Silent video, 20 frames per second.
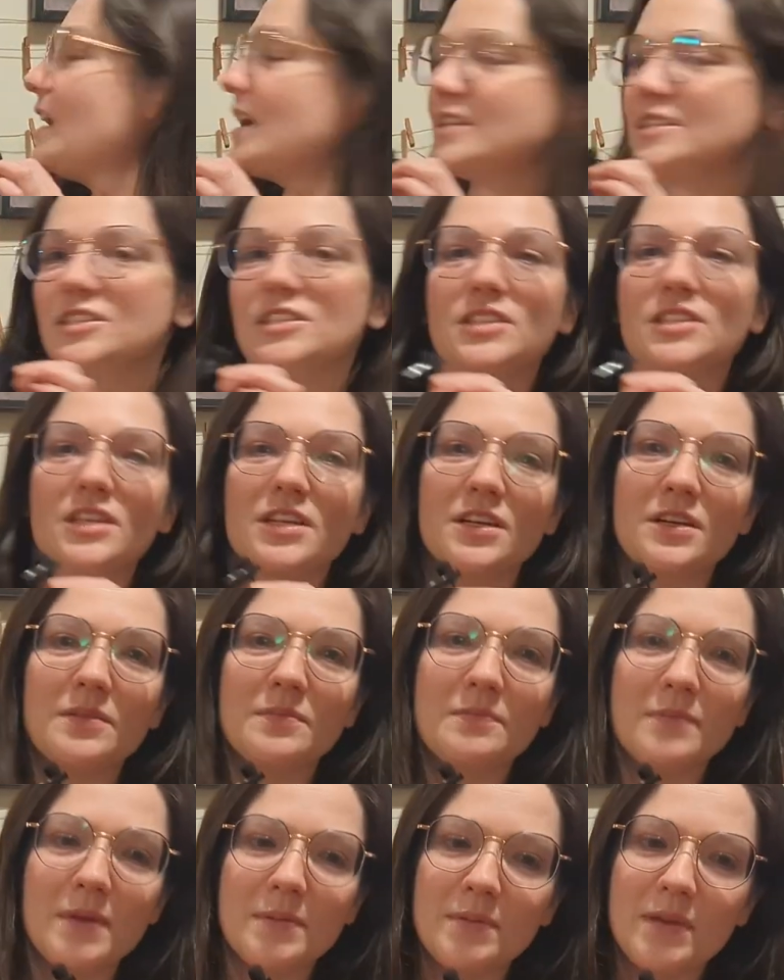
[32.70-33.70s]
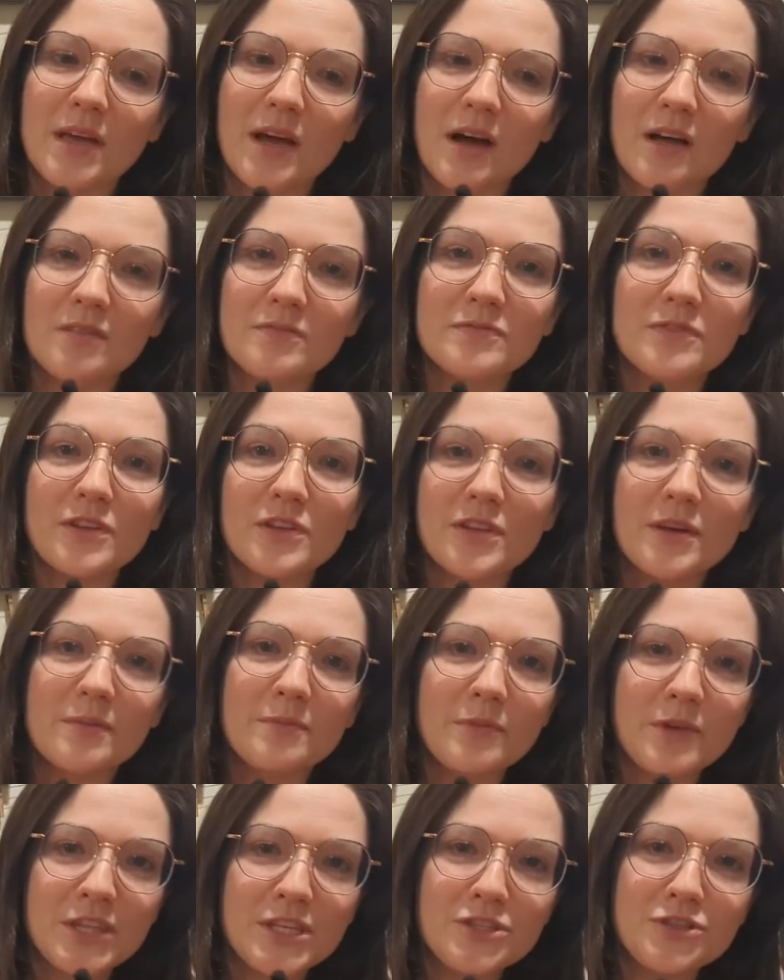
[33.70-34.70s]
next year, maybe I'll fill
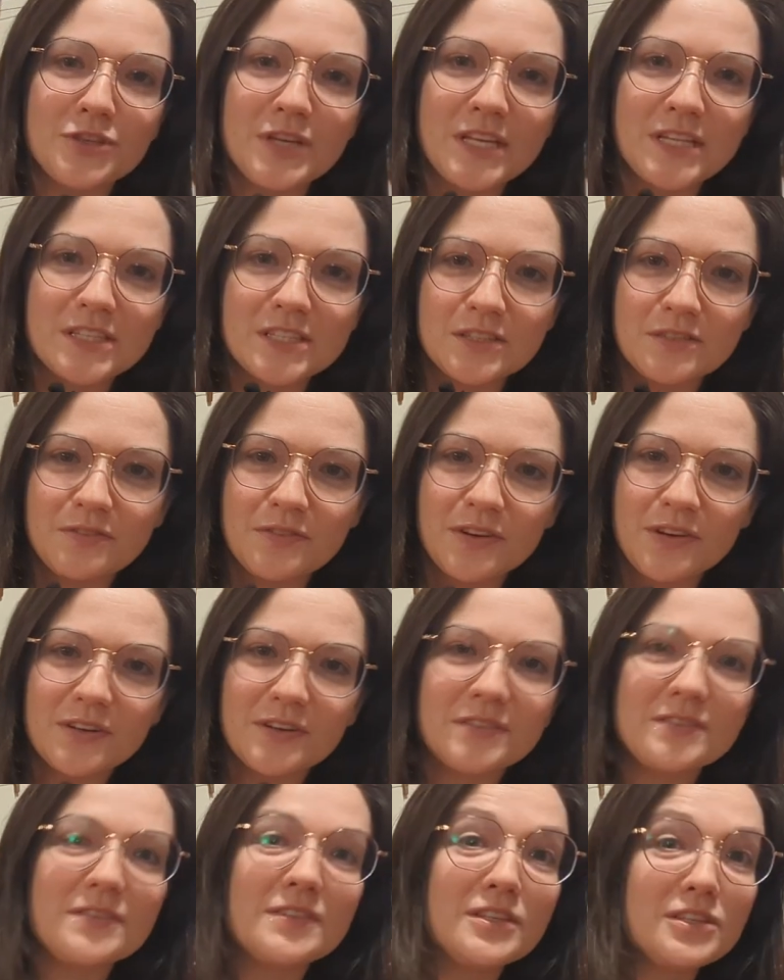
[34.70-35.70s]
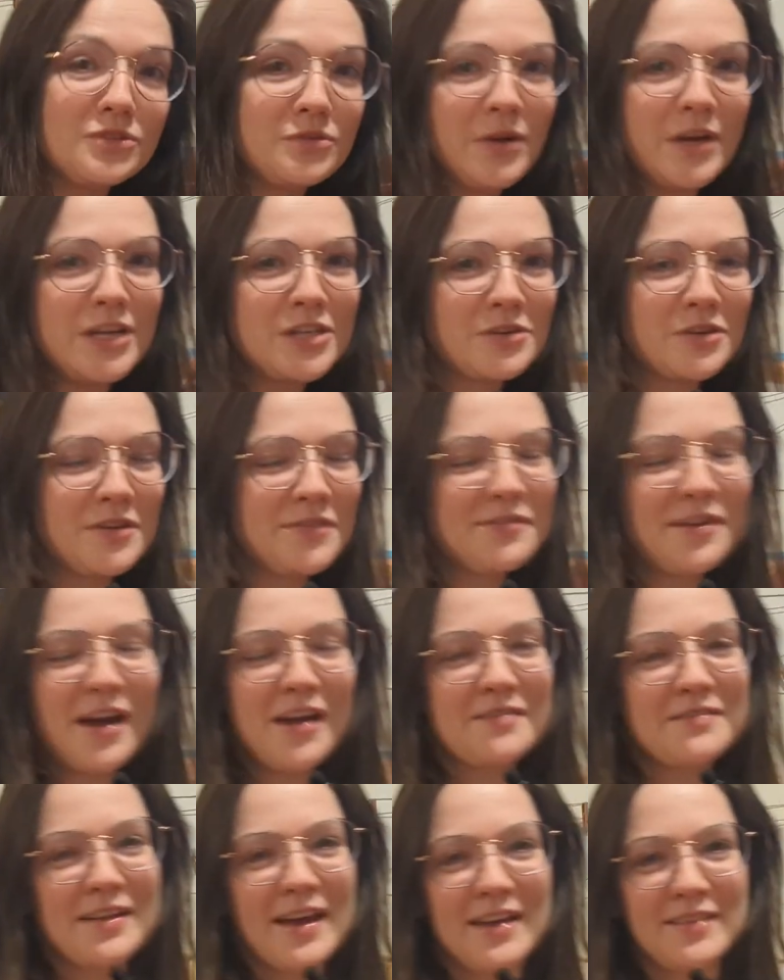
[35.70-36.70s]
them with treats for the
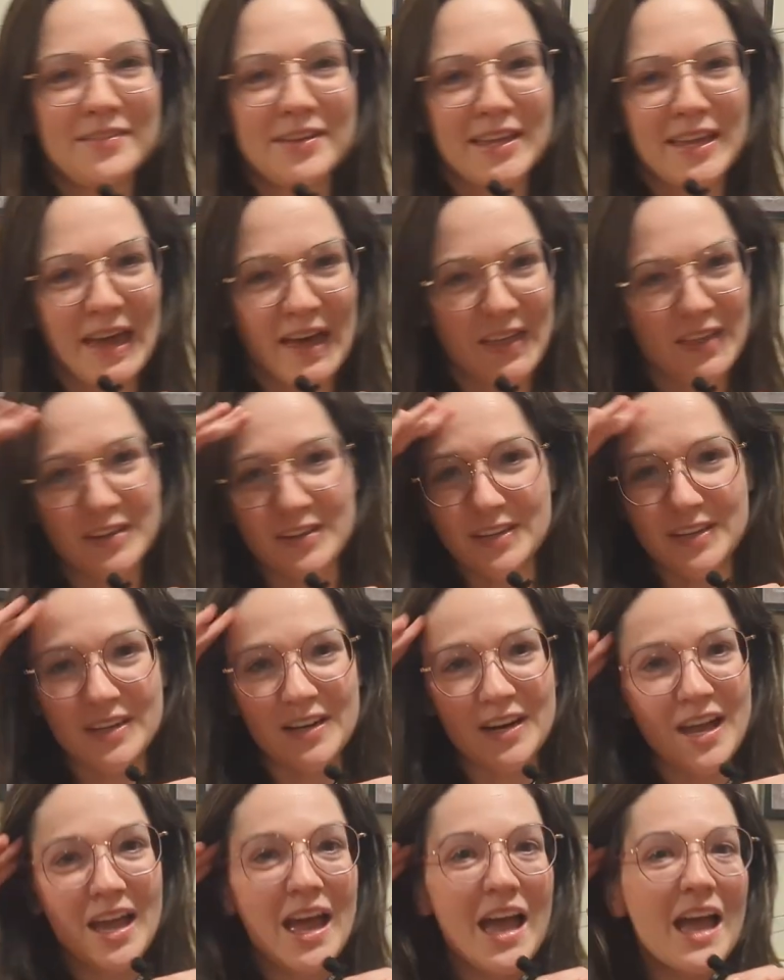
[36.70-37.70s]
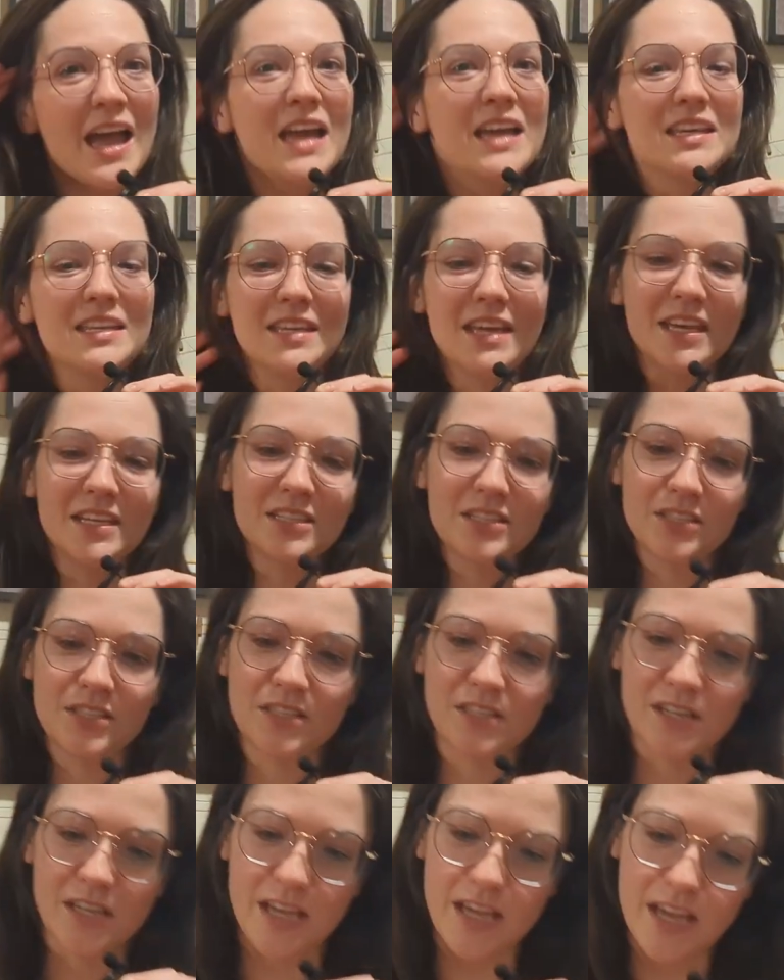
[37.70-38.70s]
2025 Advent Calendar.
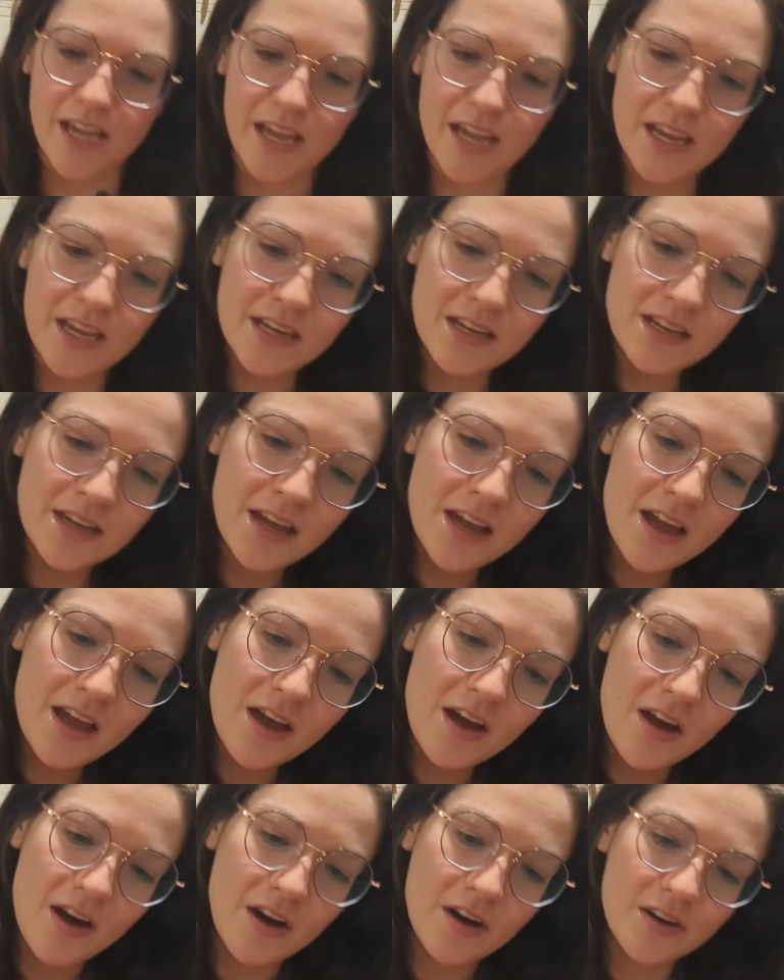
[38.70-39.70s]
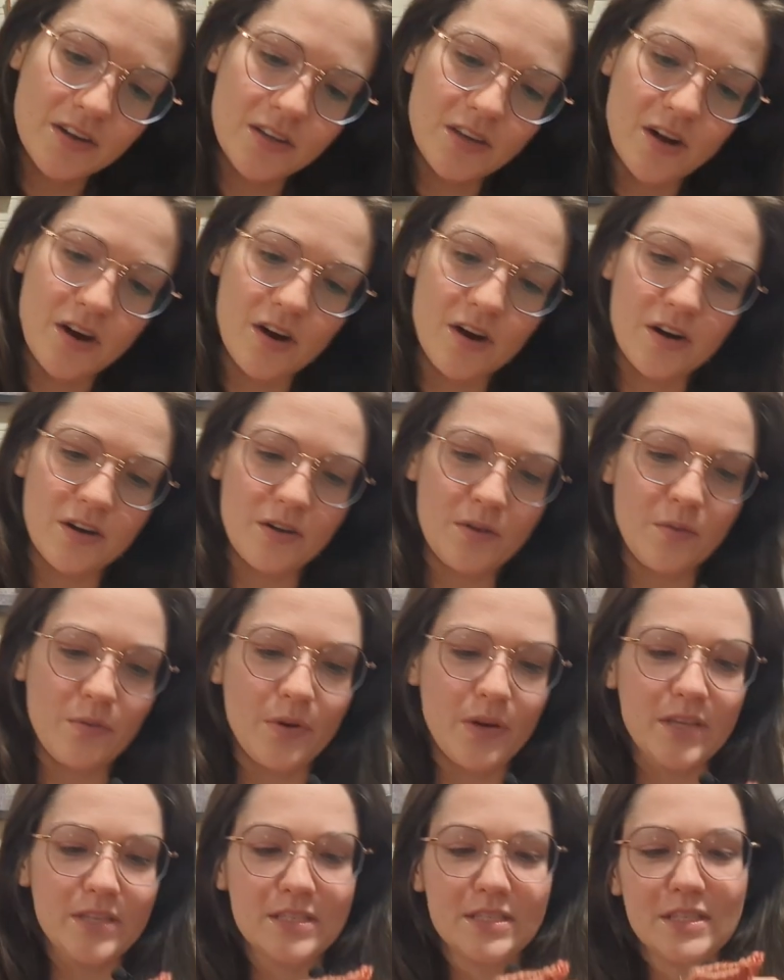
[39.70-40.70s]
Yesterday, our yarn
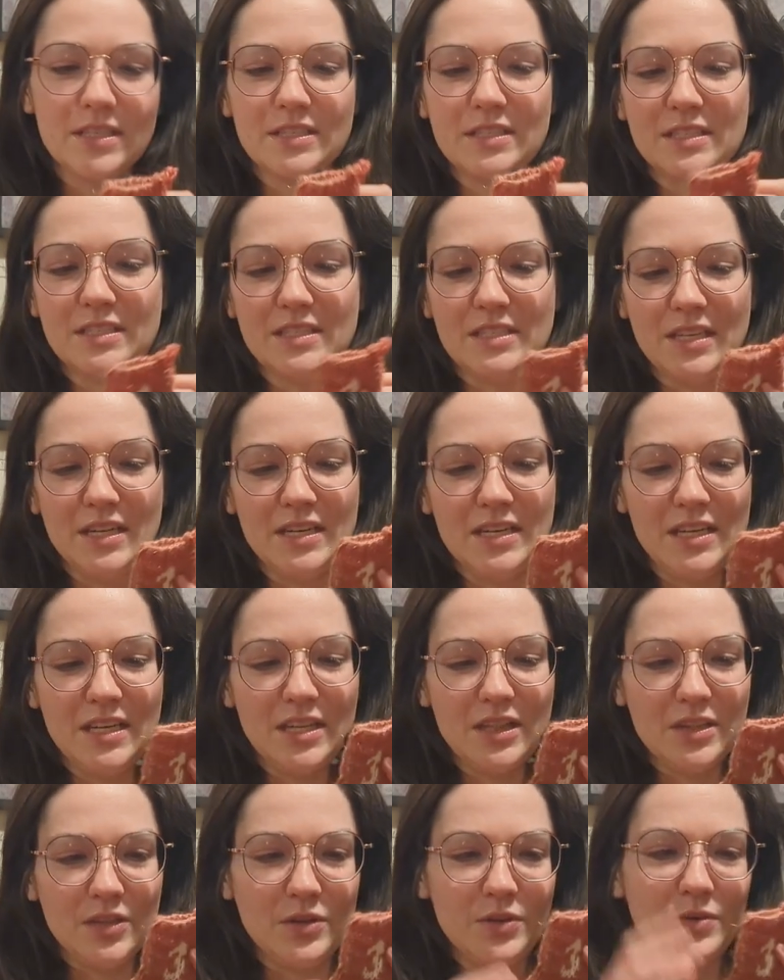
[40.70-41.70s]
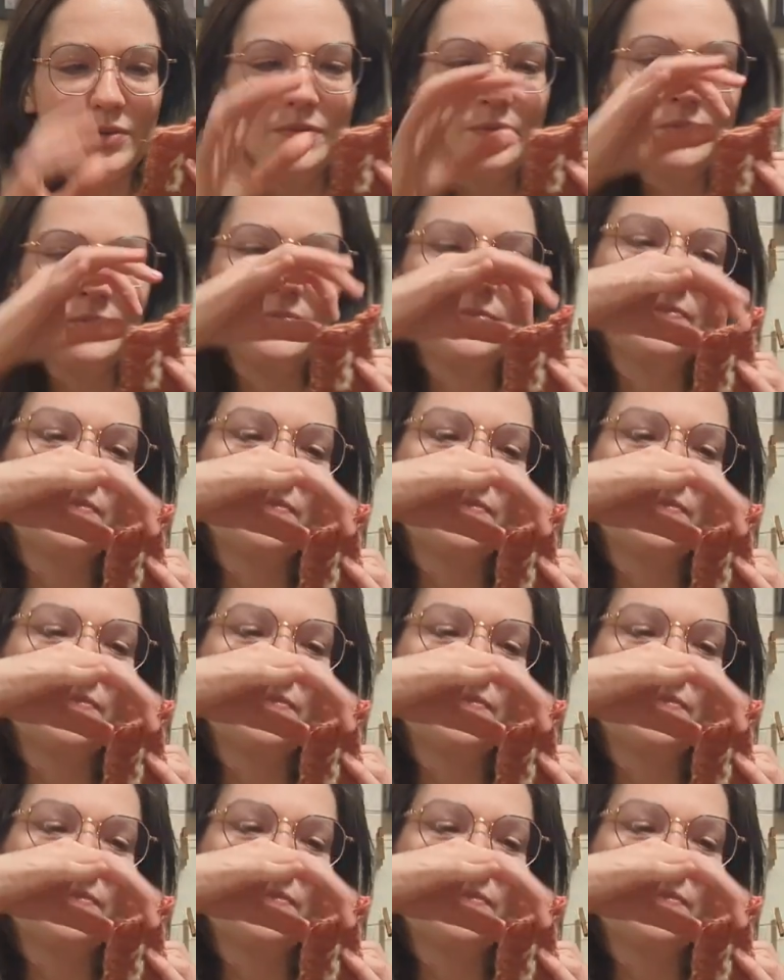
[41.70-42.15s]
was Cindy Lou,